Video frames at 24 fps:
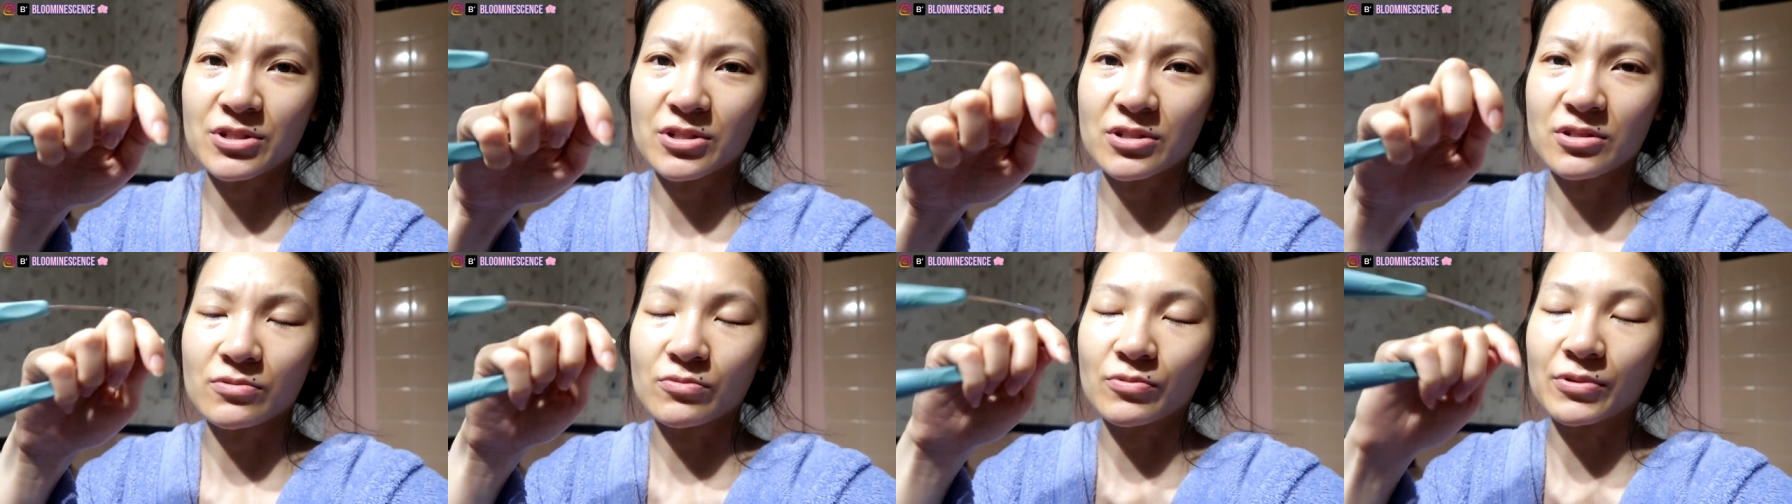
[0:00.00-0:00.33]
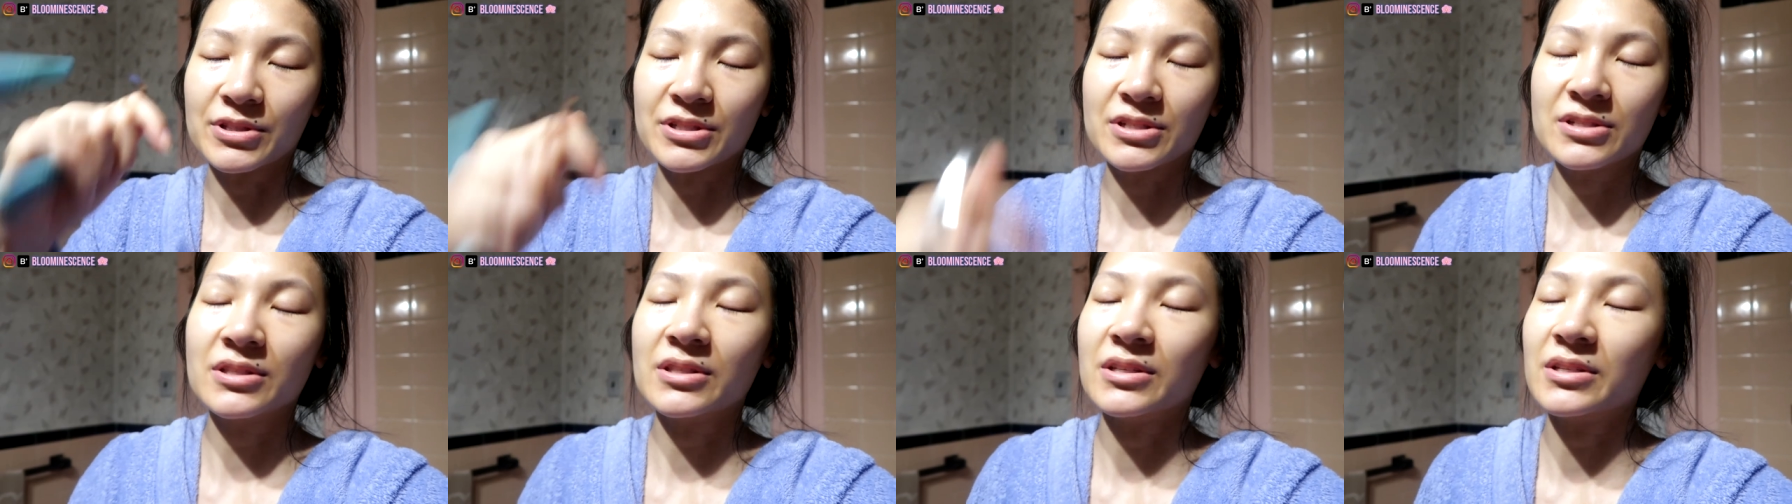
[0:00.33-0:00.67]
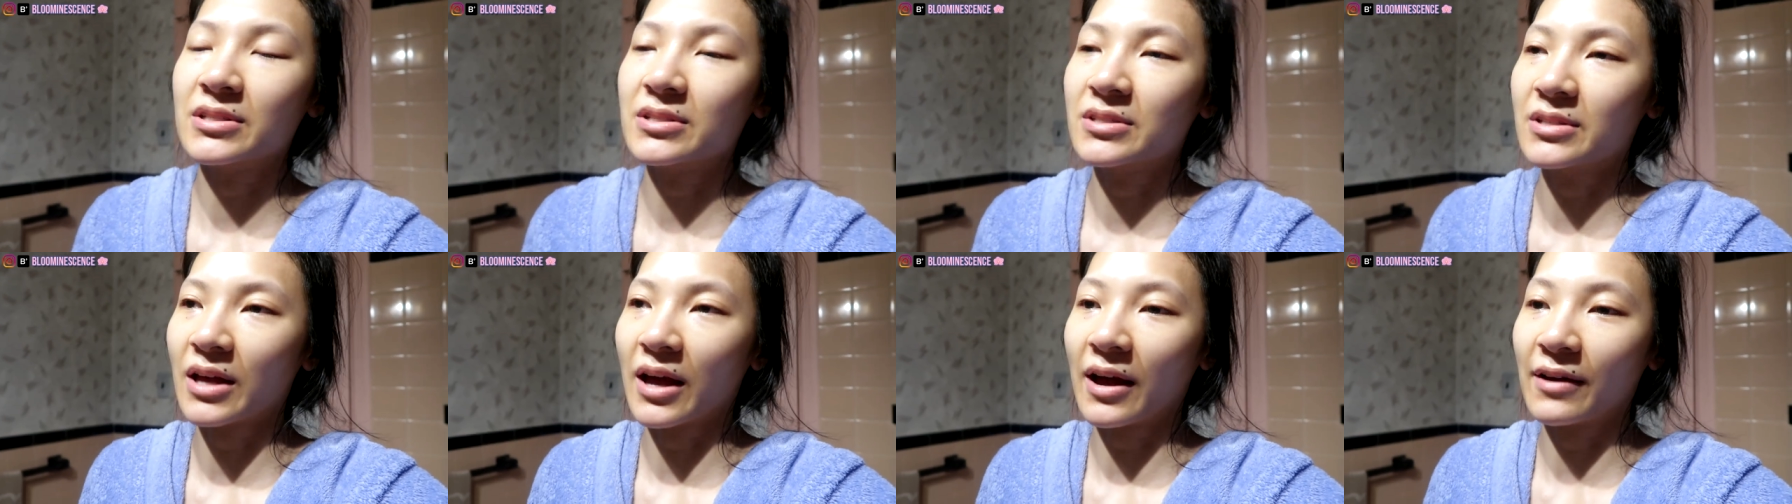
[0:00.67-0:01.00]
just rinse
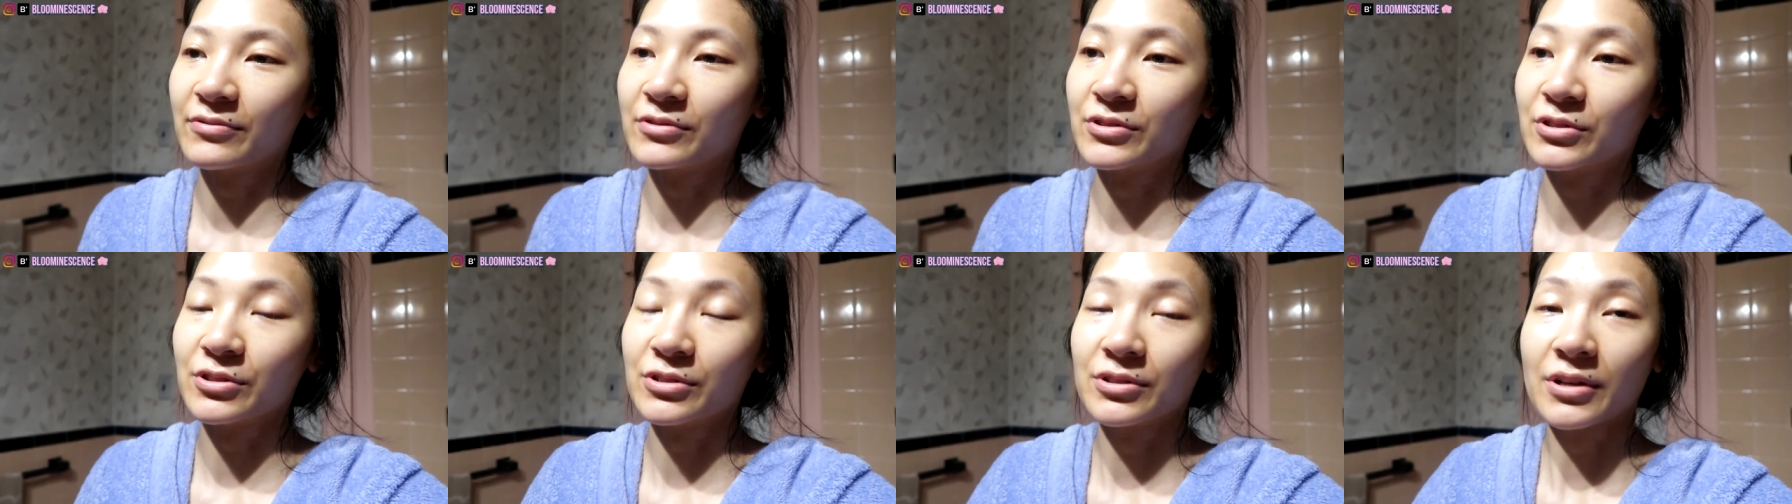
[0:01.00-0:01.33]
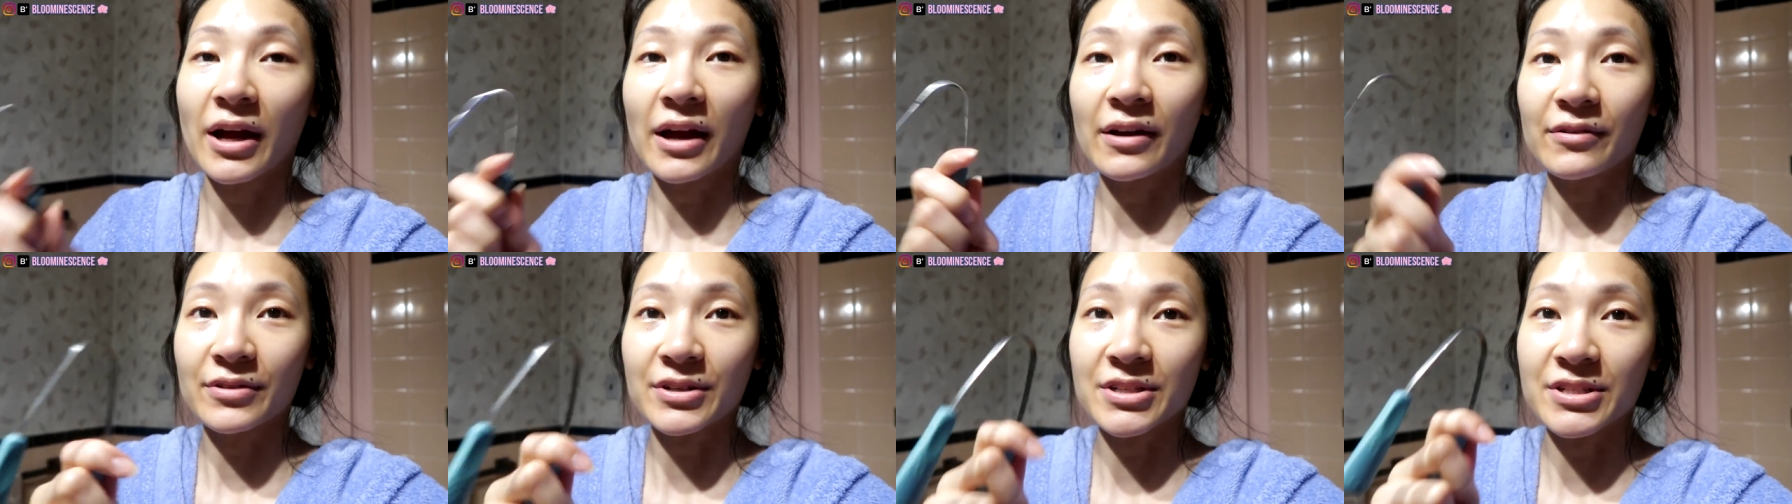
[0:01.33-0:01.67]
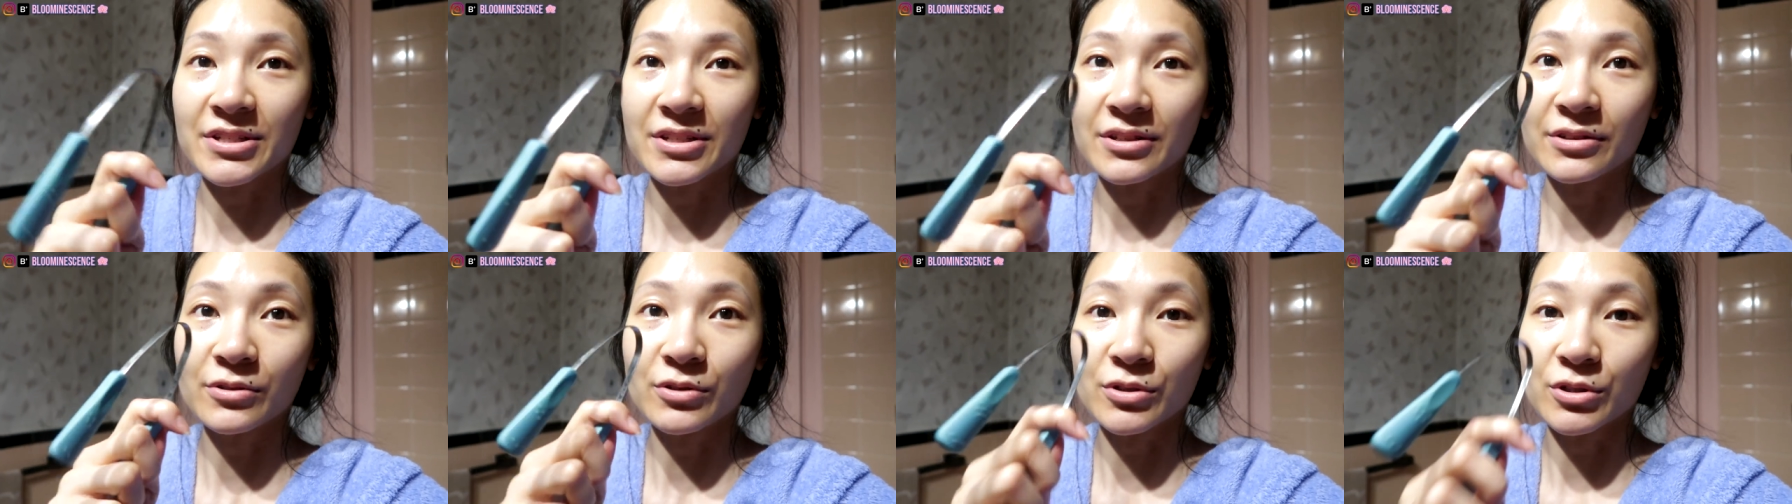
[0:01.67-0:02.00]
this after every
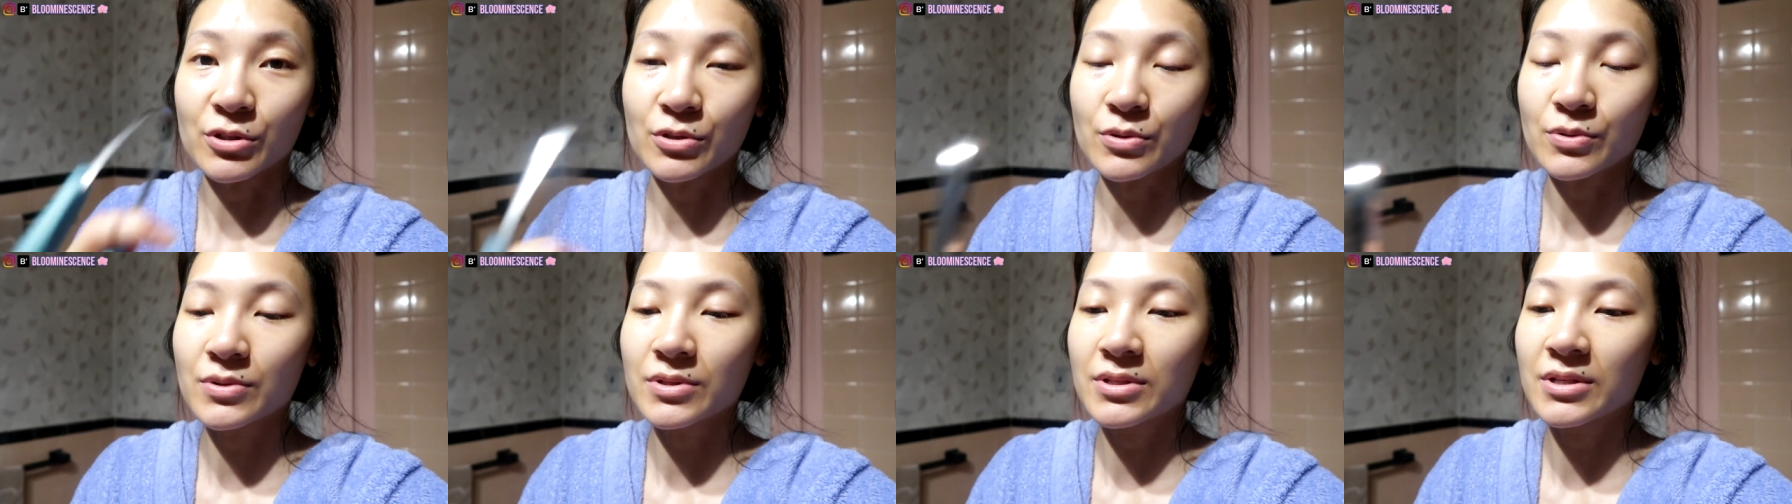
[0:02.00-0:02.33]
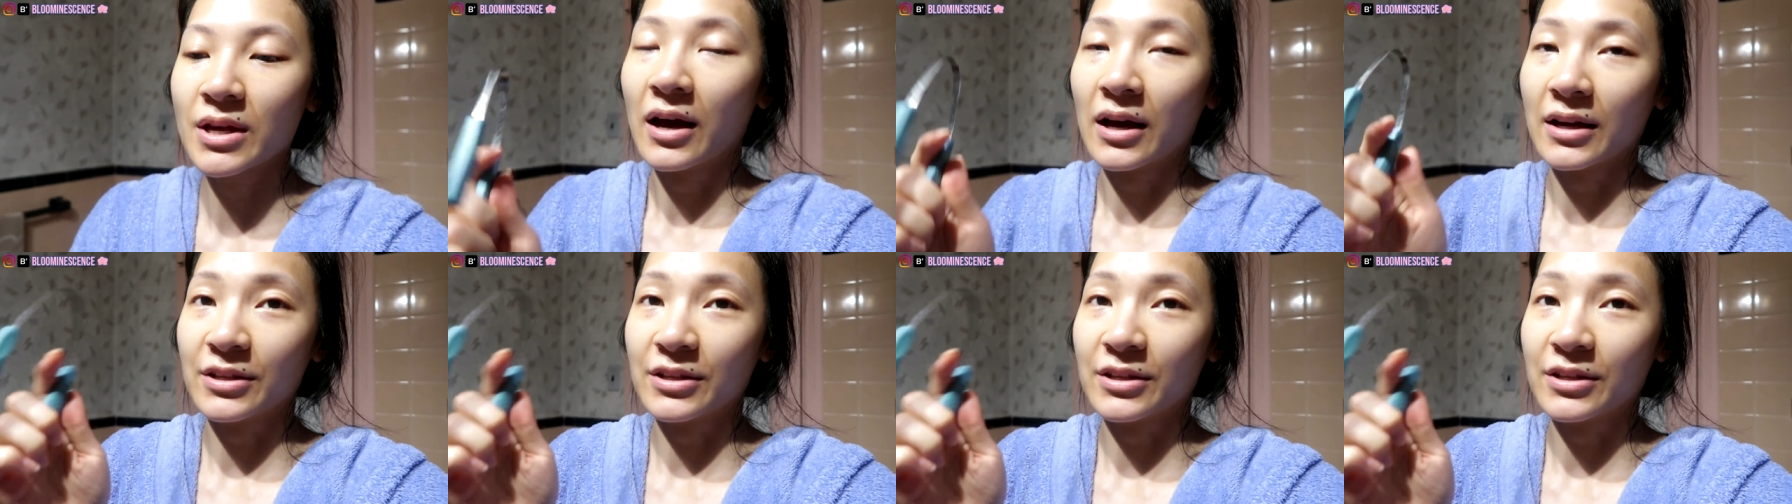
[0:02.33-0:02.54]
single use.